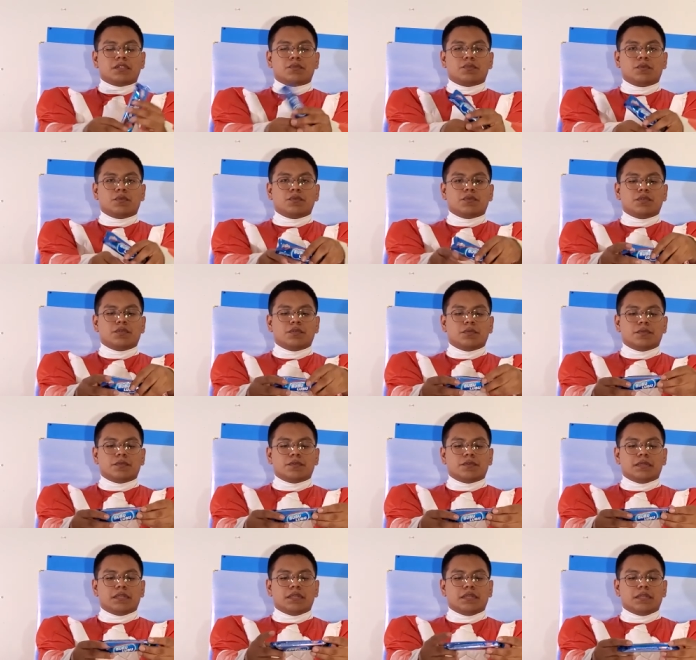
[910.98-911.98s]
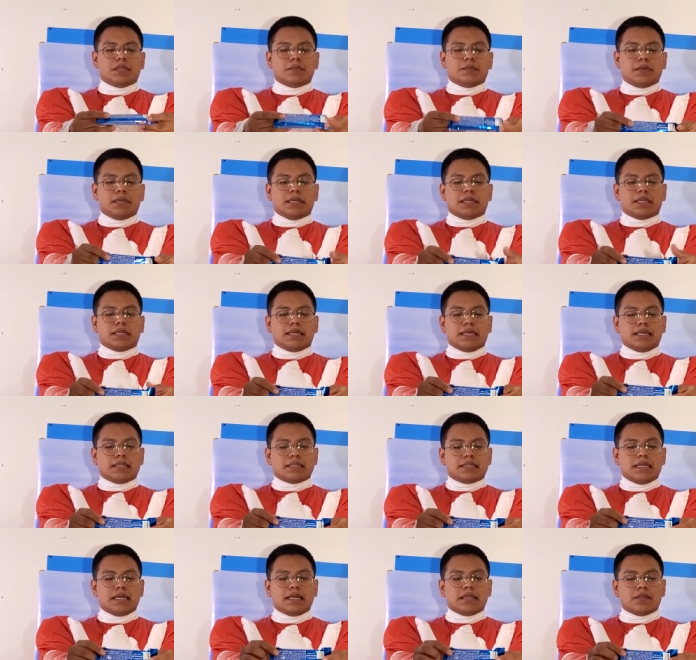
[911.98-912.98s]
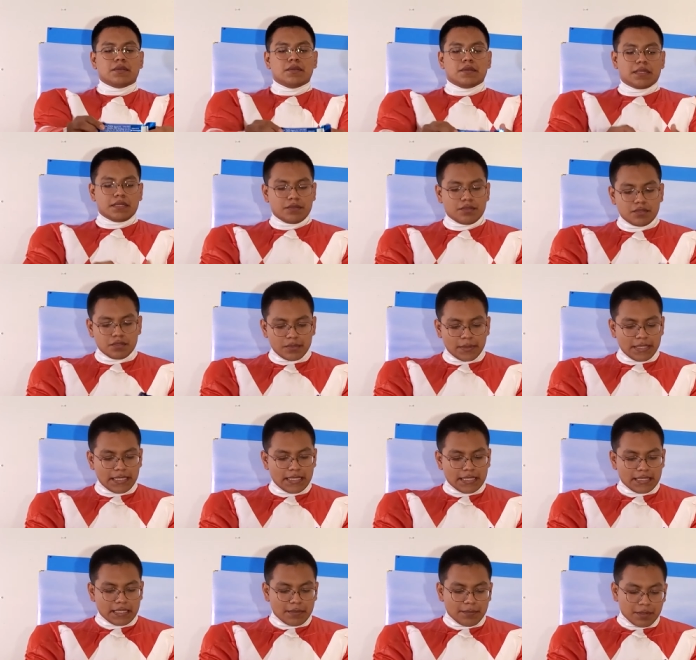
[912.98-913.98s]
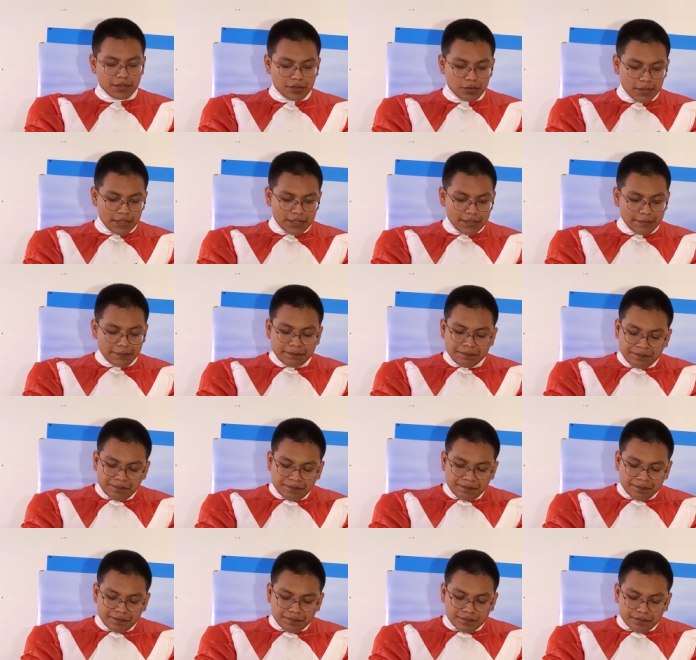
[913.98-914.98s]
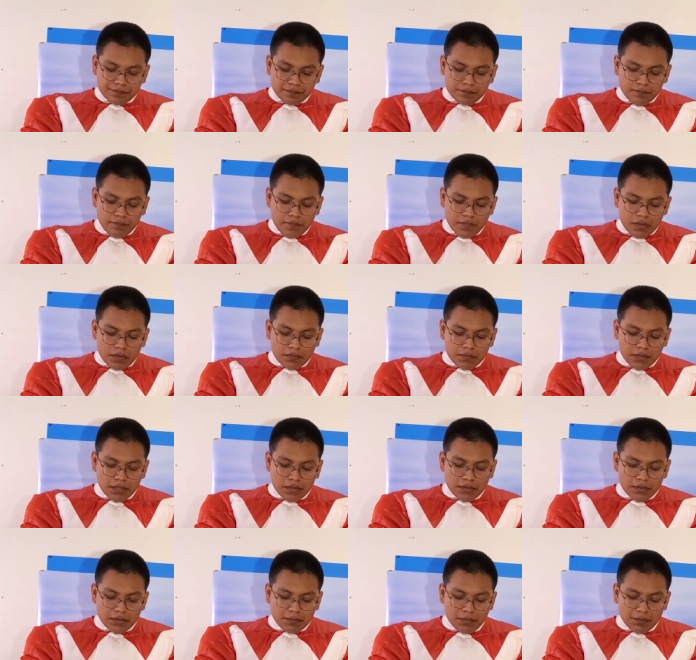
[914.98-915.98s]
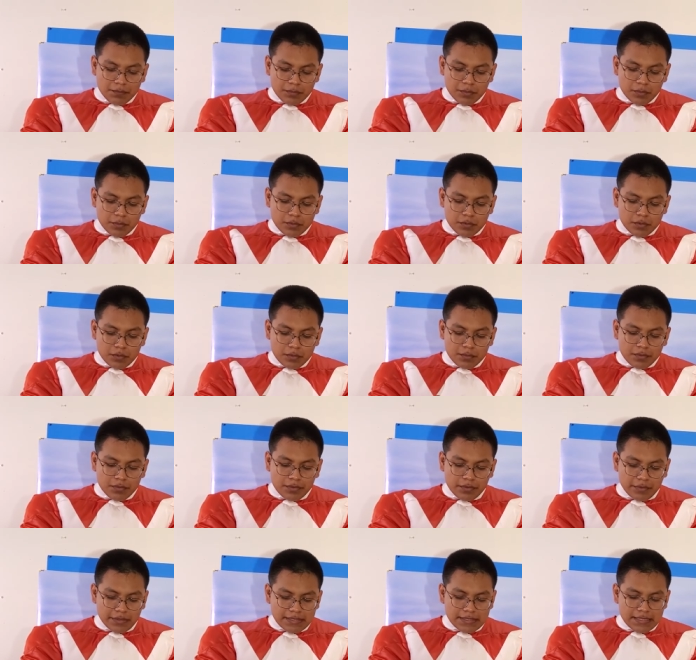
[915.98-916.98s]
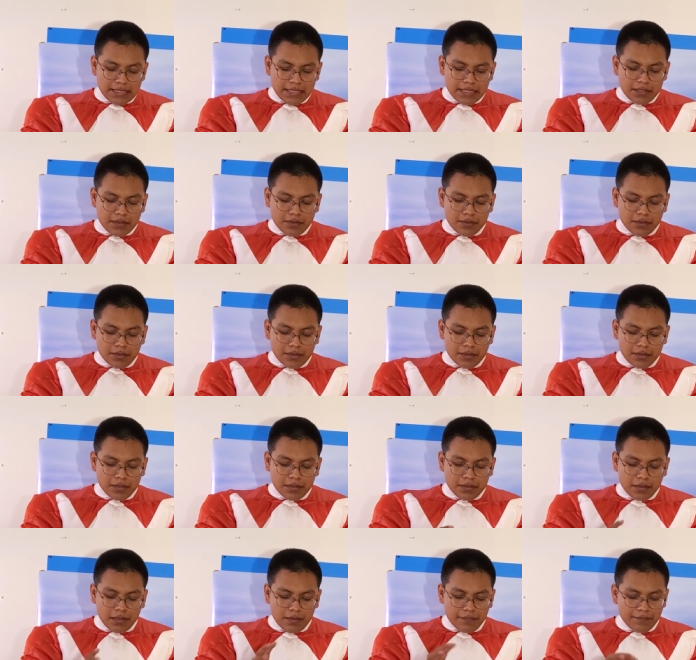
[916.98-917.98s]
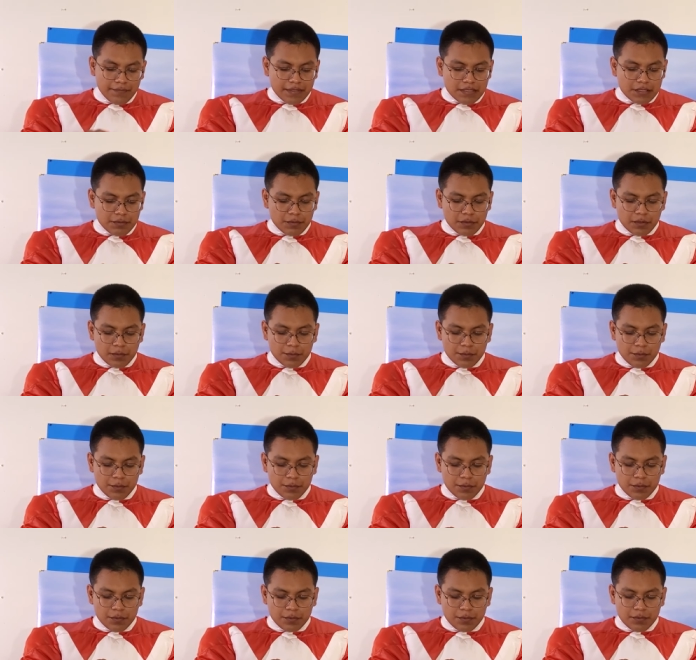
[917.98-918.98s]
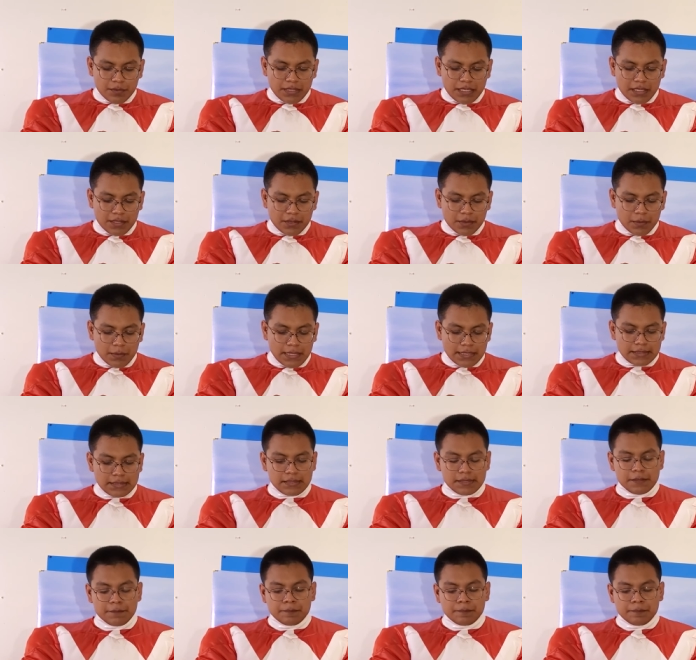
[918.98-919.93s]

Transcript: And on the back it has that. You can tweet at them on Twitter. Follow them at Bubulubu USA or on Facebook, bubulubu.us.